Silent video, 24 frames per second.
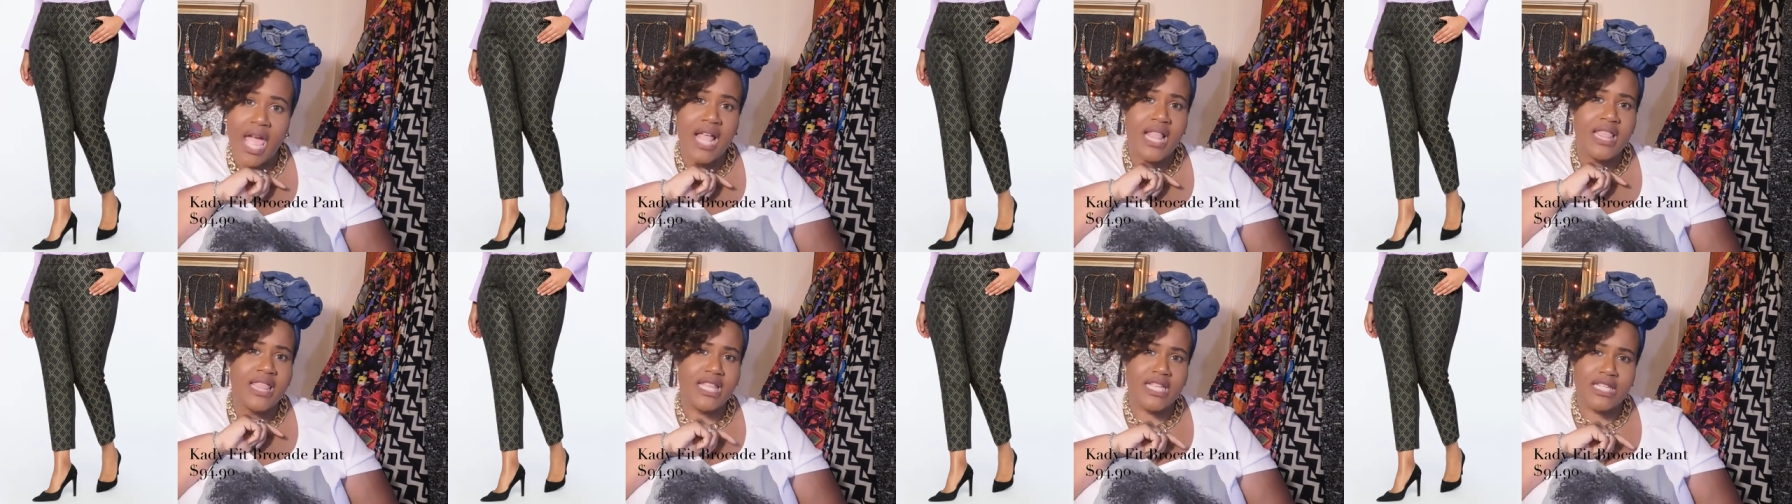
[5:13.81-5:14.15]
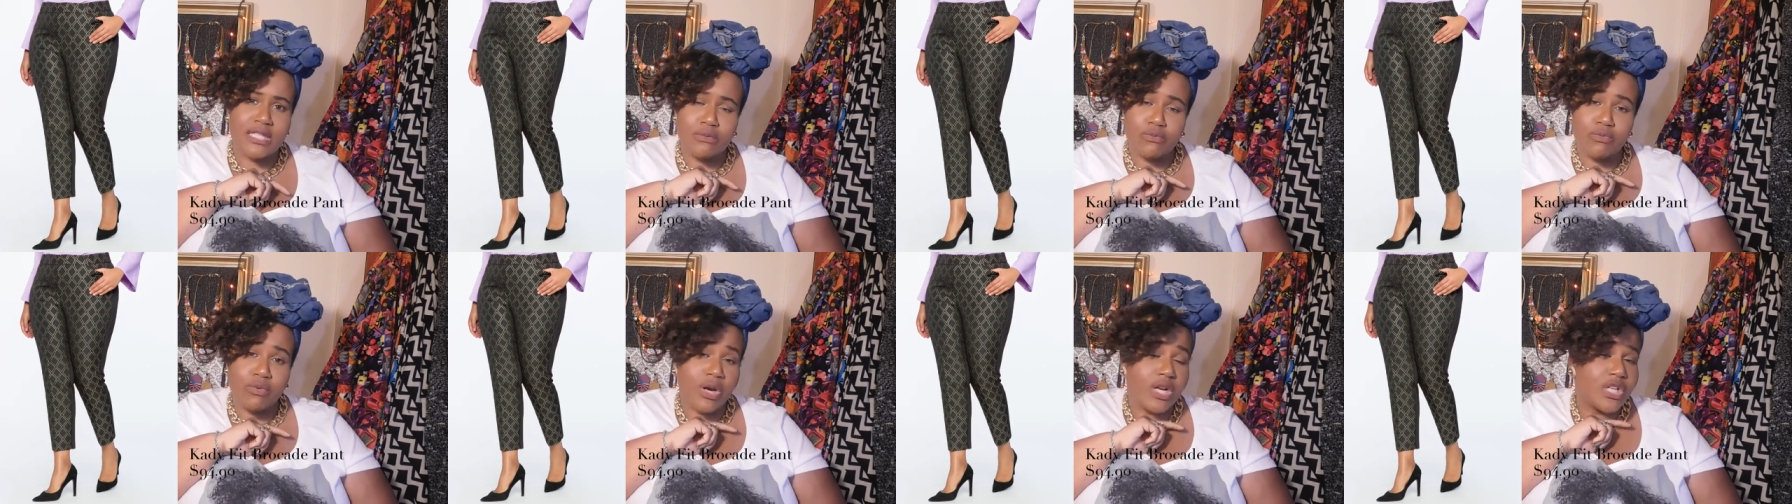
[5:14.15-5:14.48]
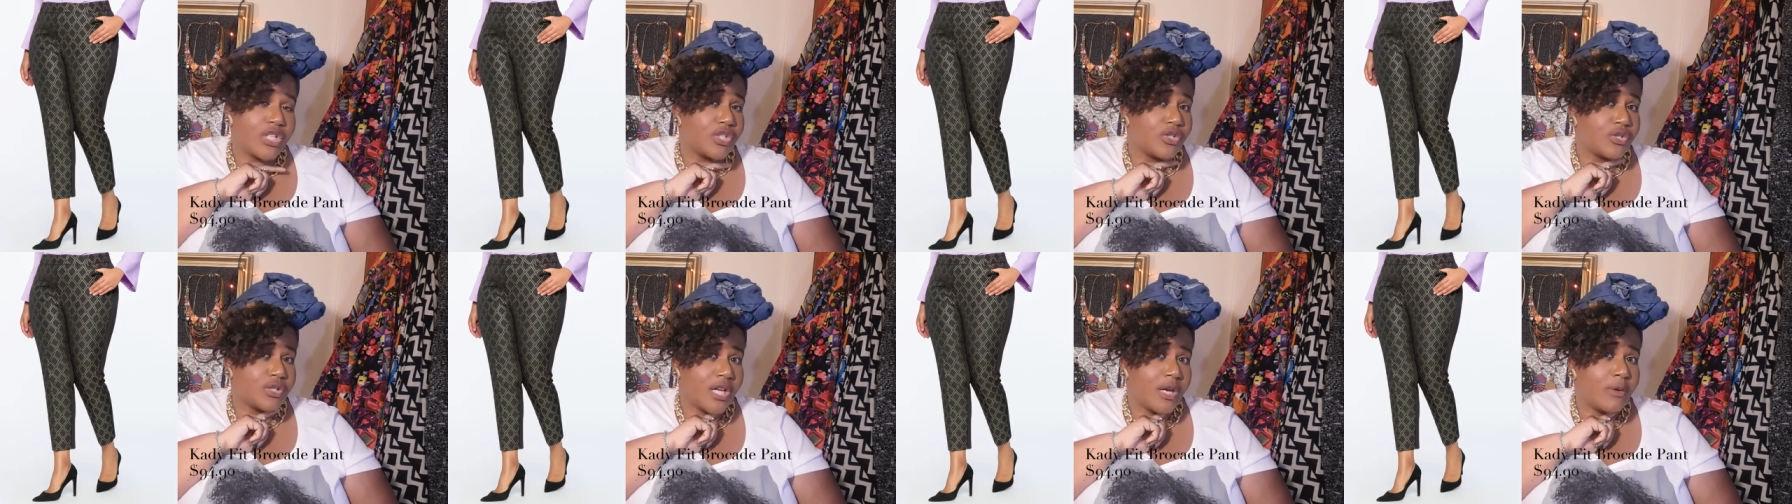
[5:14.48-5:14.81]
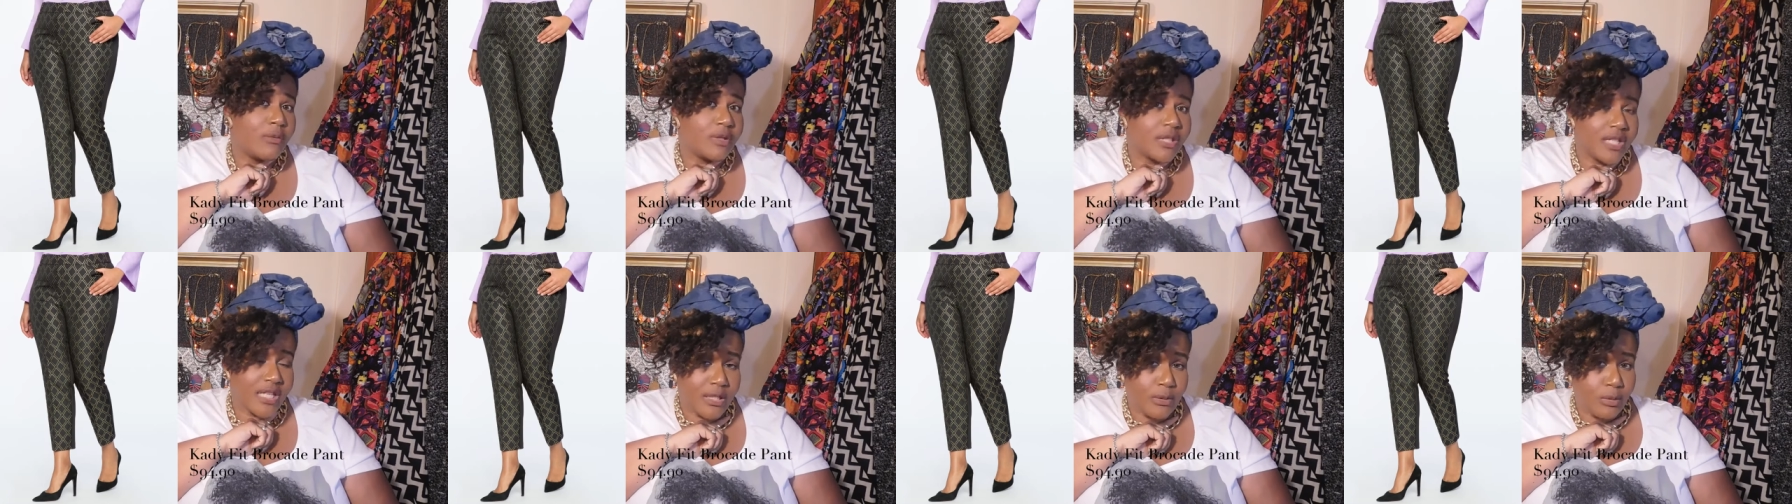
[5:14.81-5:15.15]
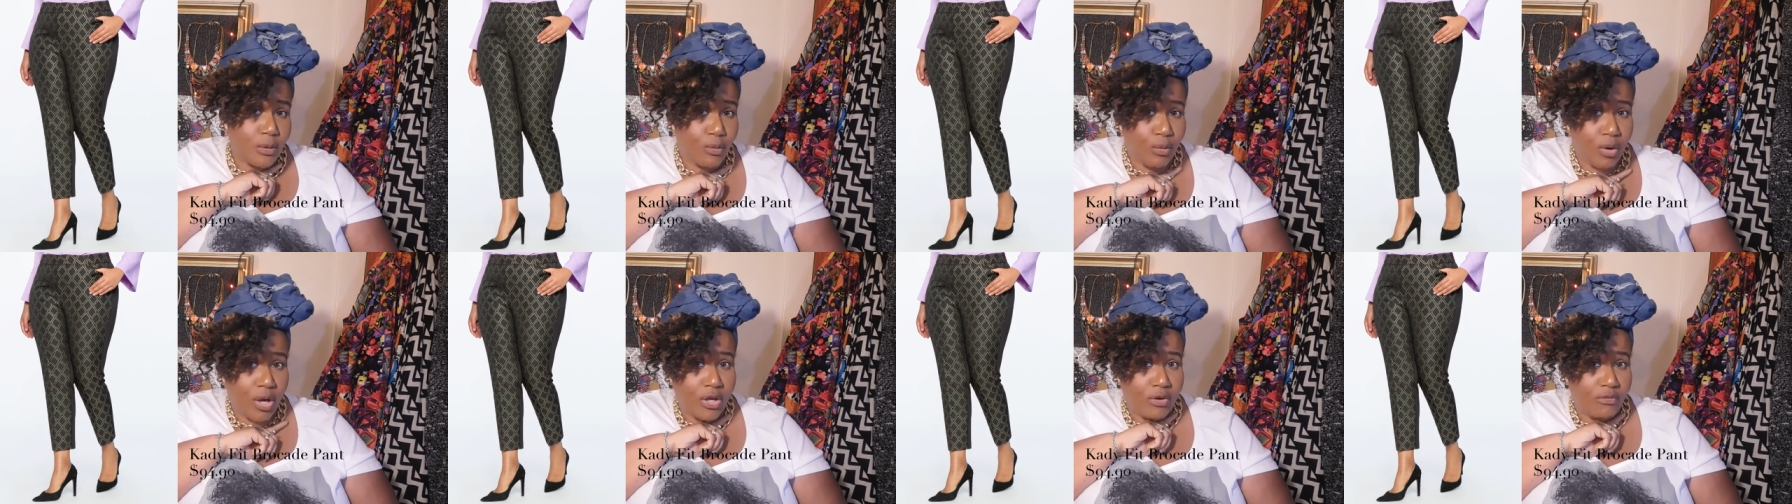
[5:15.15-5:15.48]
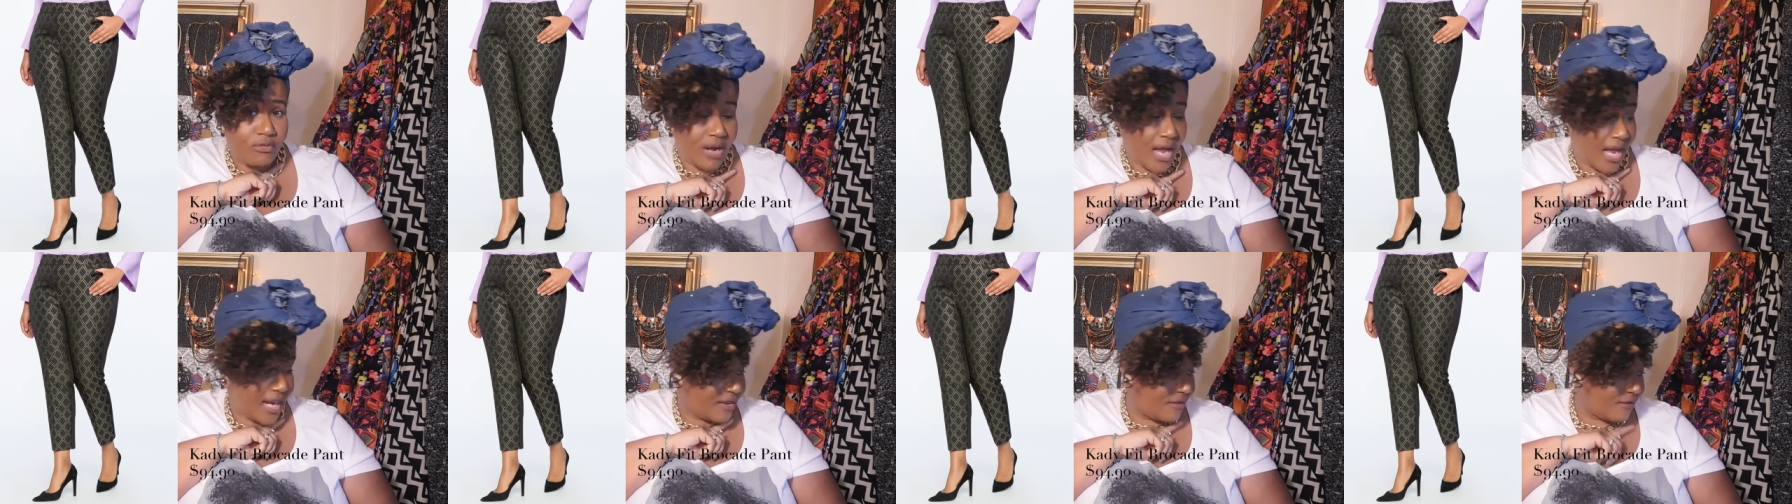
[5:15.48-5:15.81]
This one, you this will run you
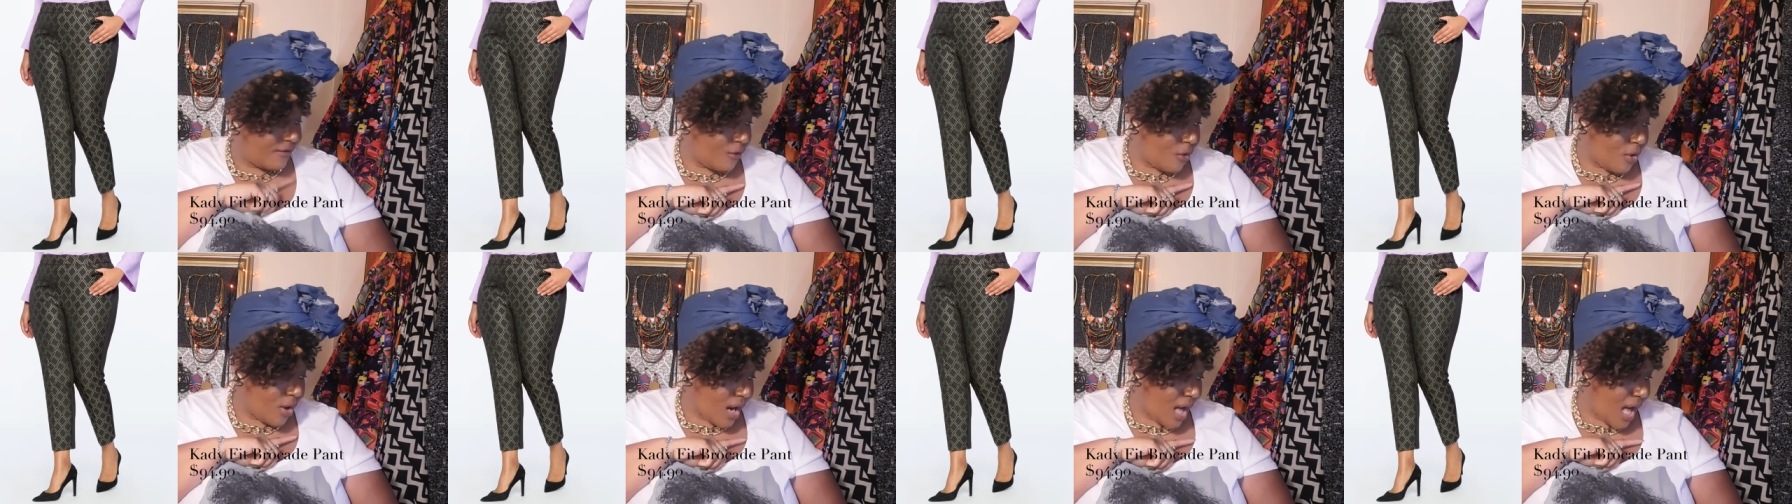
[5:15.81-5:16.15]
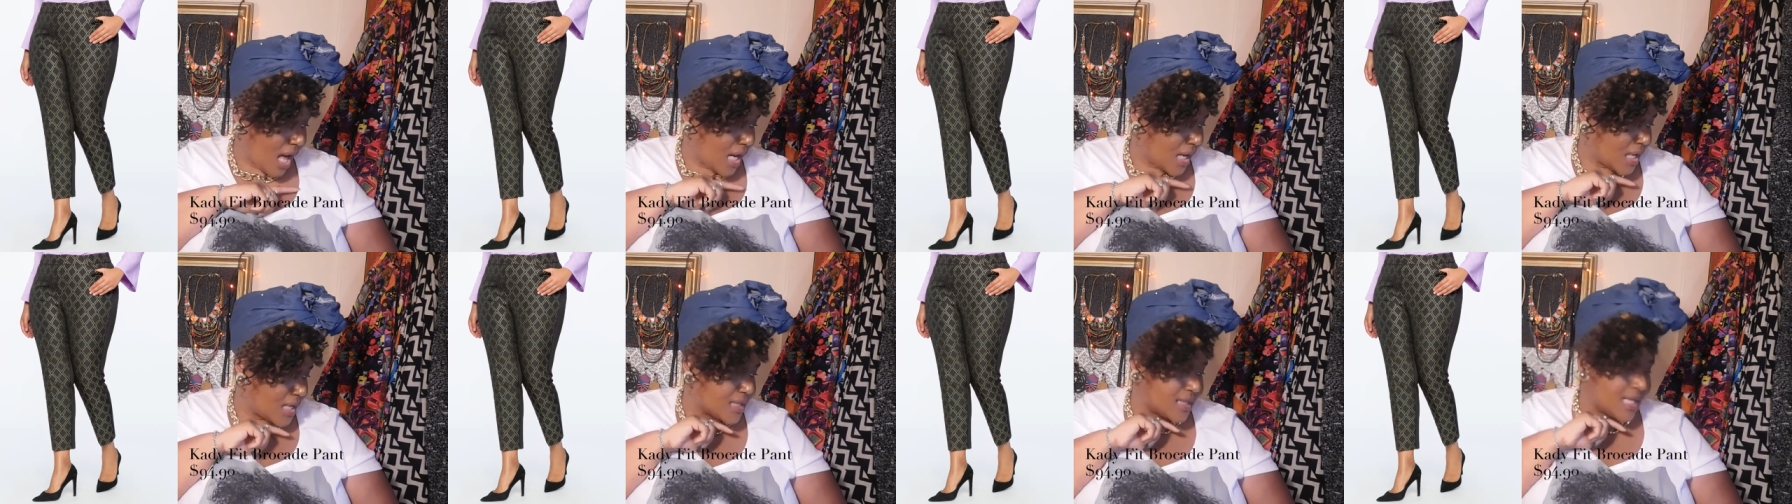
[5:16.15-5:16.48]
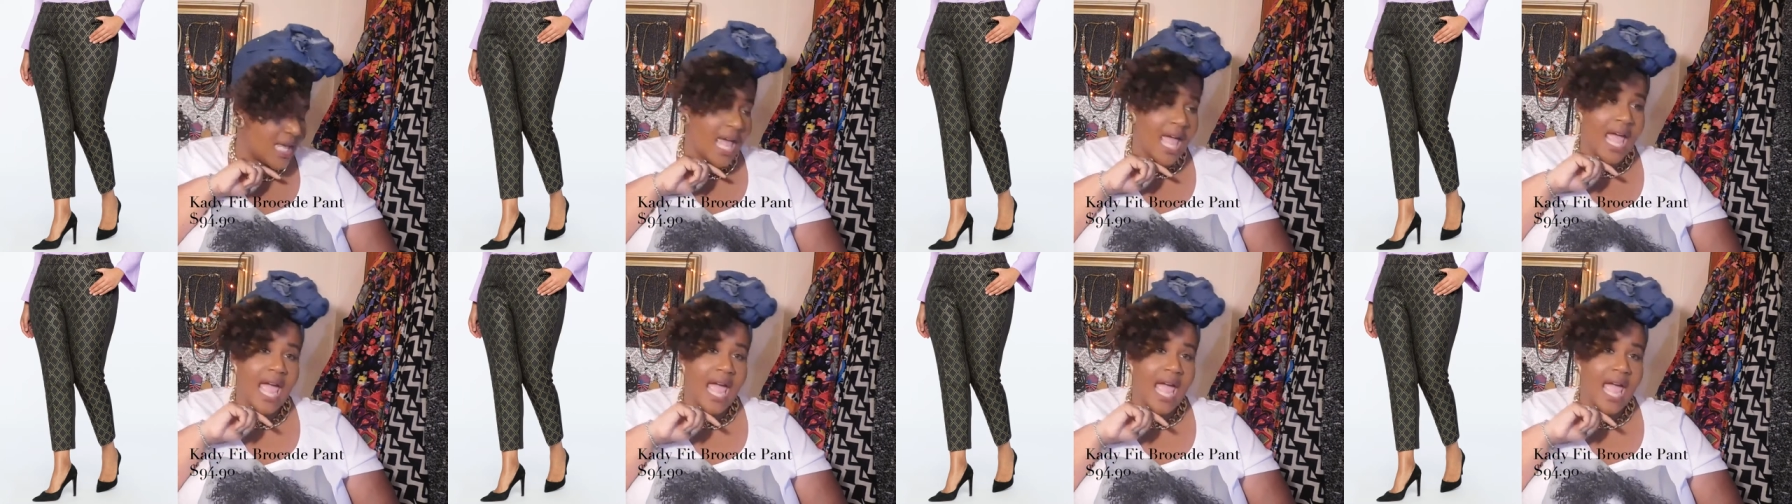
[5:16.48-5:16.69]
$94